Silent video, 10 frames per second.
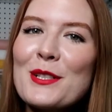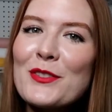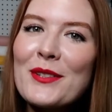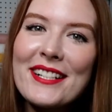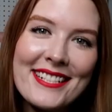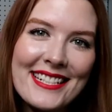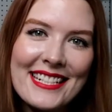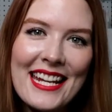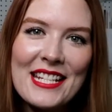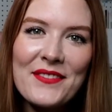much for watching
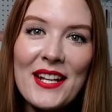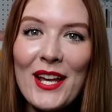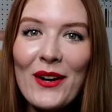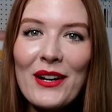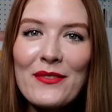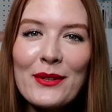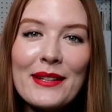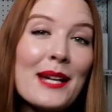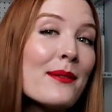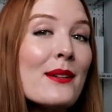today's video. If you
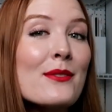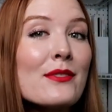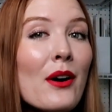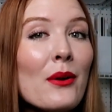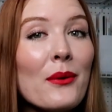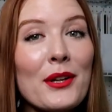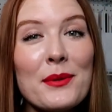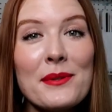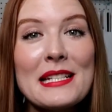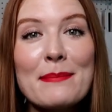like what you saw or
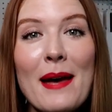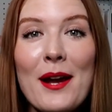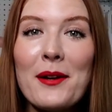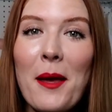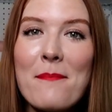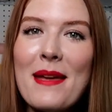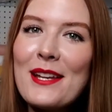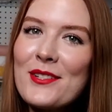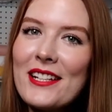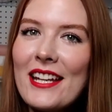you were inspired,
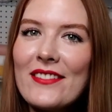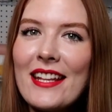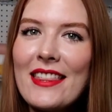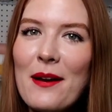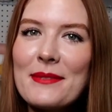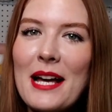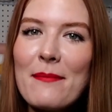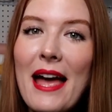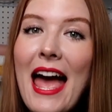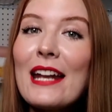make sure to give it a thumbs
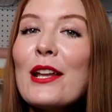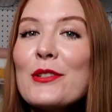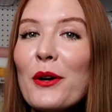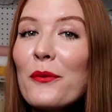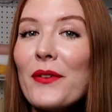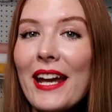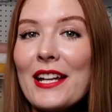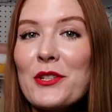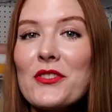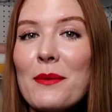up, and don't
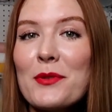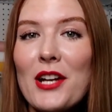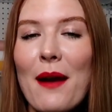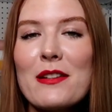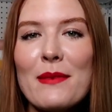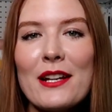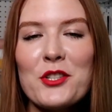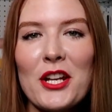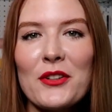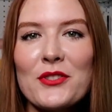forget to subscribe to my
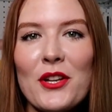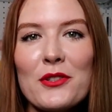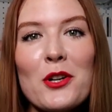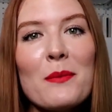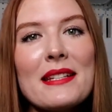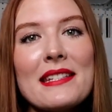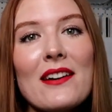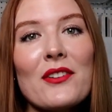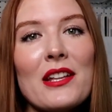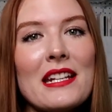channel so you don't miss
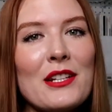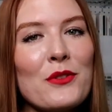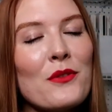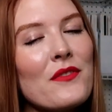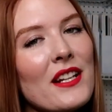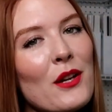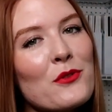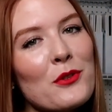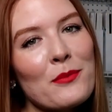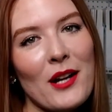out on any new
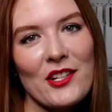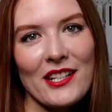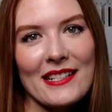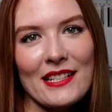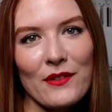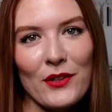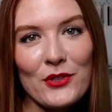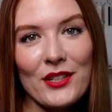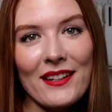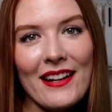videos or projects in the
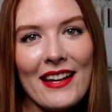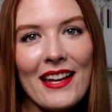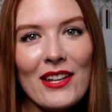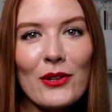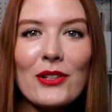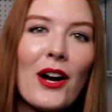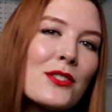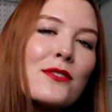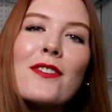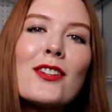future. You can
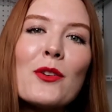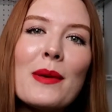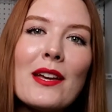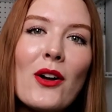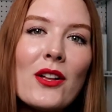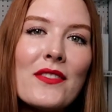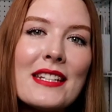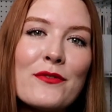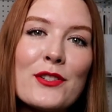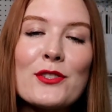also follow me on all of
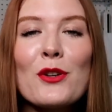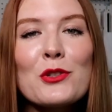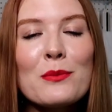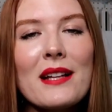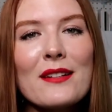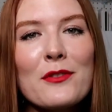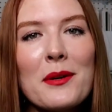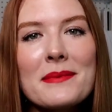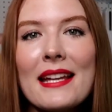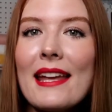the different social
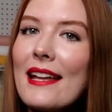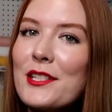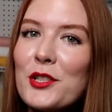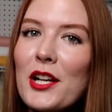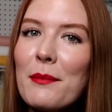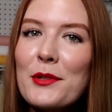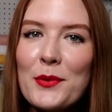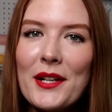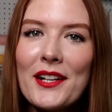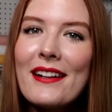platforms like Instagram and
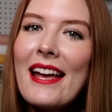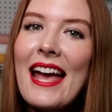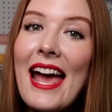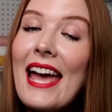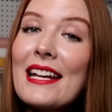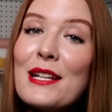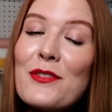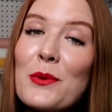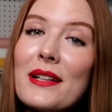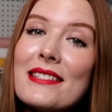Twitter, and
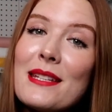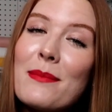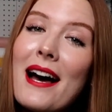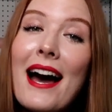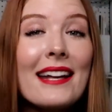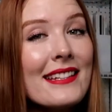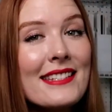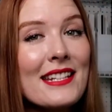if you want to see behind the